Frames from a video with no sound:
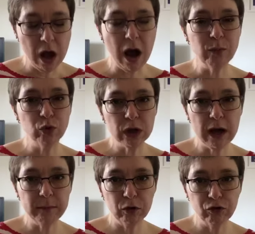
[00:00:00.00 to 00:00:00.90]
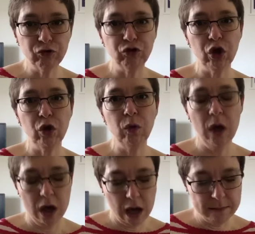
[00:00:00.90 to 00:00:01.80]
I will come on to
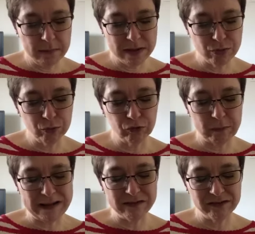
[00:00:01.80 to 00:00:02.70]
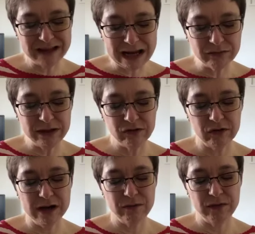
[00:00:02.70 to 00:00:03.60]
my thoughts about the salaried
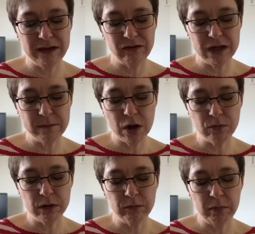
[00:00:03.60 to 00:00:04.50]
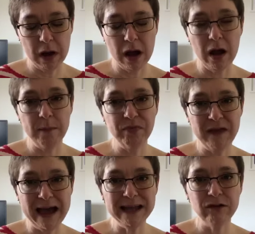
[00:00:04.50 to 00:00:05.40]
side of things in a moment, but
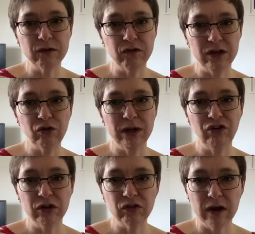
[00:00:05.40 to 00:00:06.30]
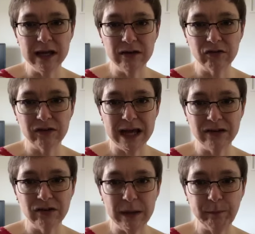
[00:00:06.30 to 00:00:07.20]
that is the situation as I understand it.